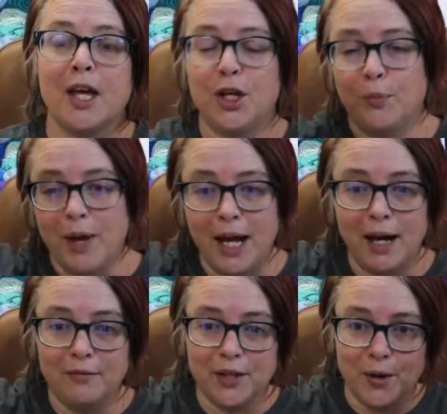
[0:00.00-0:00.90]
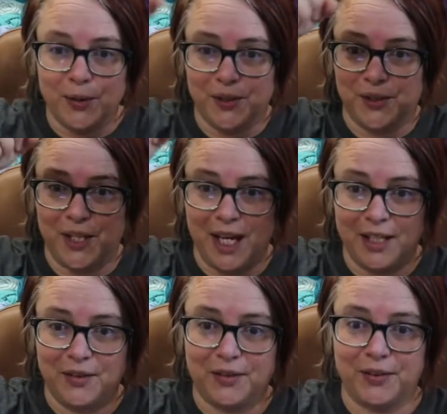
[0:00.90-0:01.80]
you may have noticed
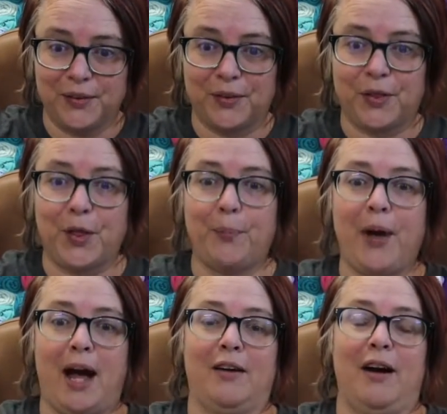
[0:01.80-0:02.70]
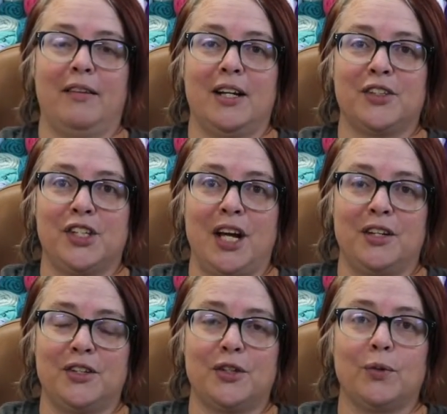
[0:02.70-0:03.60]
that the background has
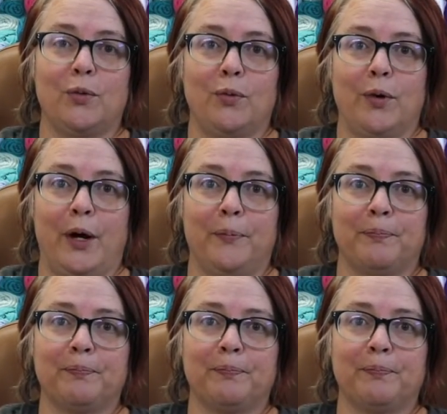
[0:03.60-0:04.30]
changed. Well,